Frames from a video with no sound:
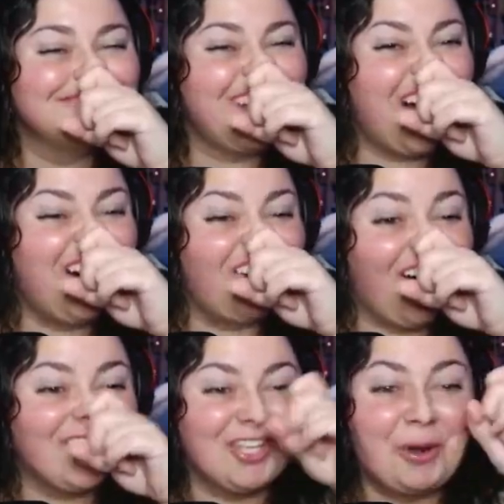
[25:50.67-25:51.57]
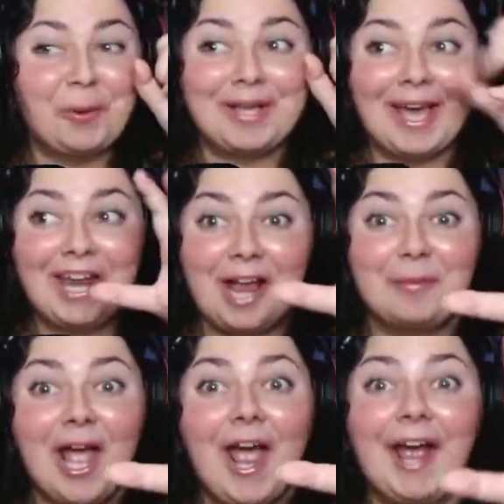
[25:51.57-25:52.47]
Oh, are you kidding
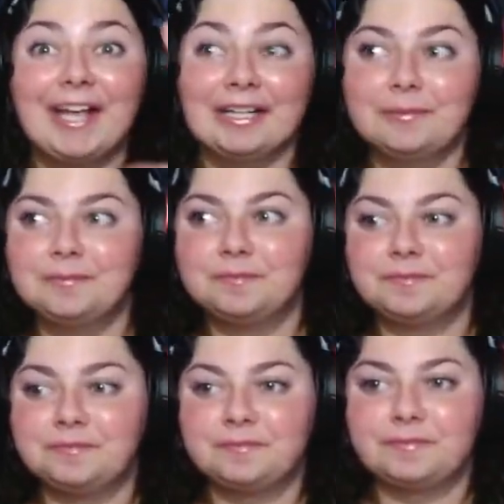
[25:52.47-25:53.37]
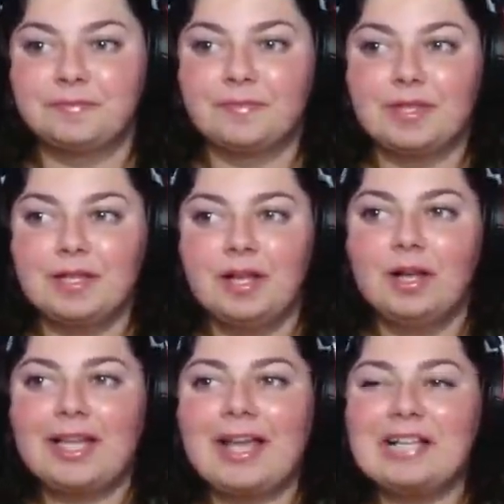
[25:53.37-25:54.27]
me?
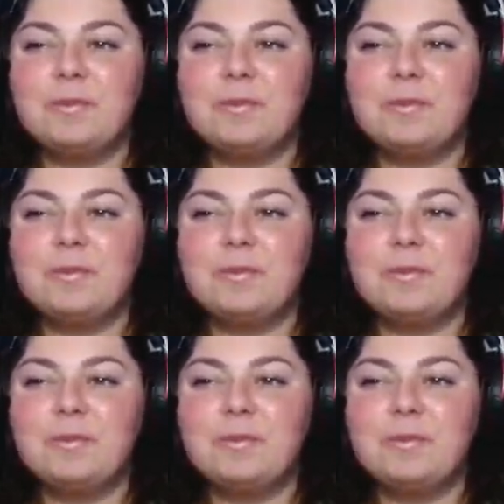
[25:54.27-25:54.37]
Okay, guys,